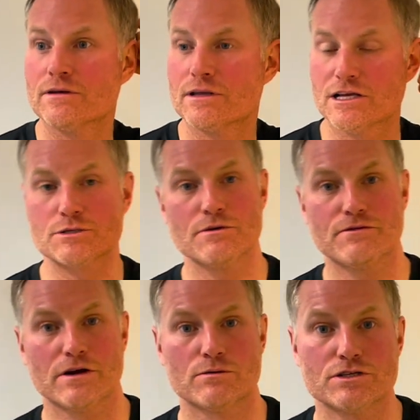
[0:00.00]
Customer
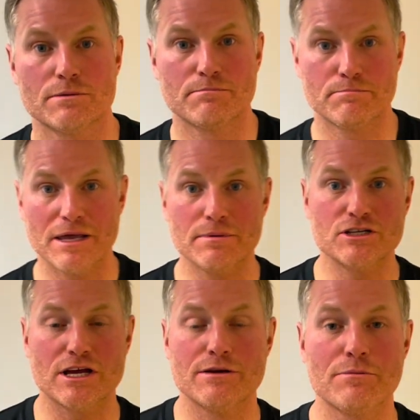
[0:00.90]
referrals. So people are
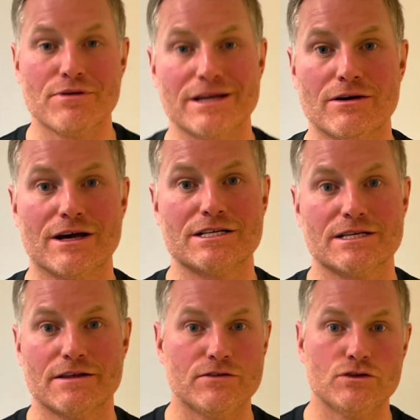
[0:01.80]
generally pretty nice,
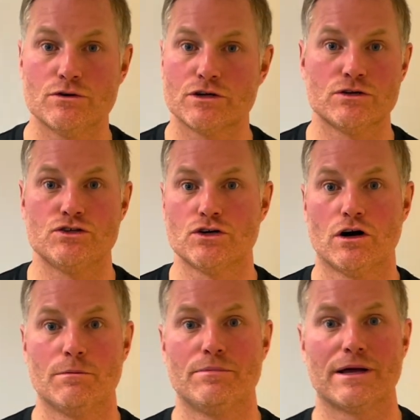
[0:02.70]
and if you do a good
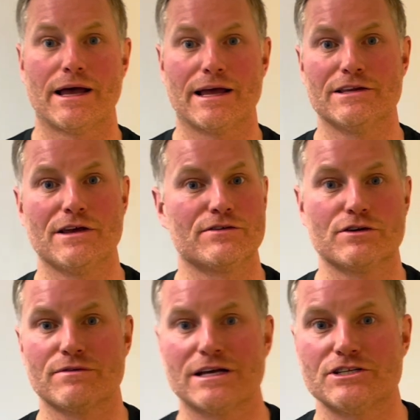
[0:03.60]
job and you have a
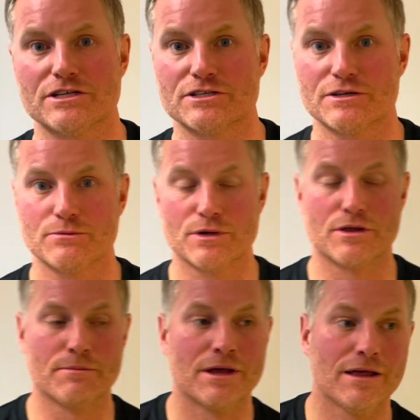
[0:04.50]
good relationship with
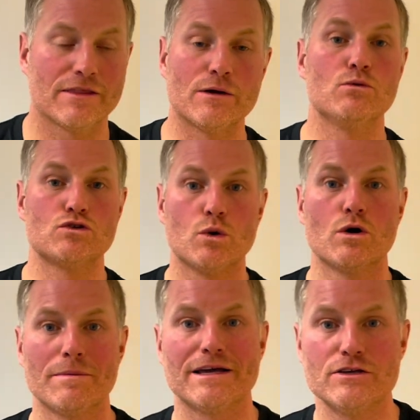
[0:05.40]
them, they will talk
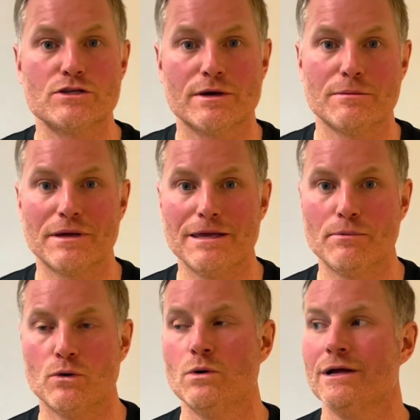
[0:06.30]
about you to other
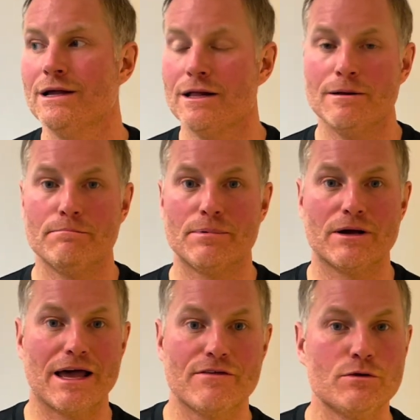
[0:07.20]
people.
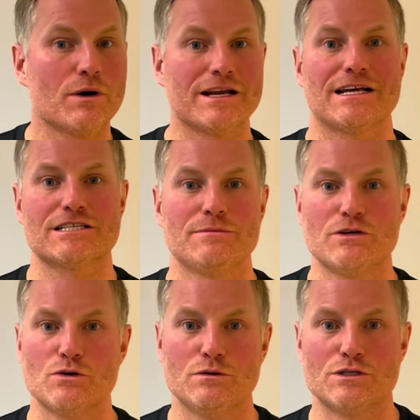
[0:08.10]
But everyone has to be
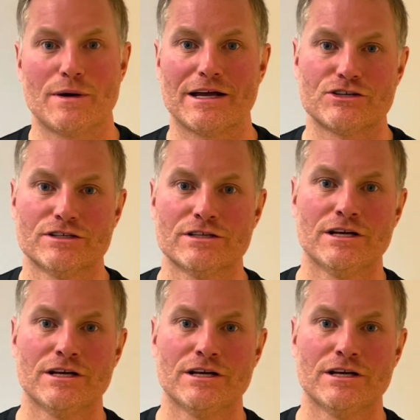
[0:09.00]
called to action.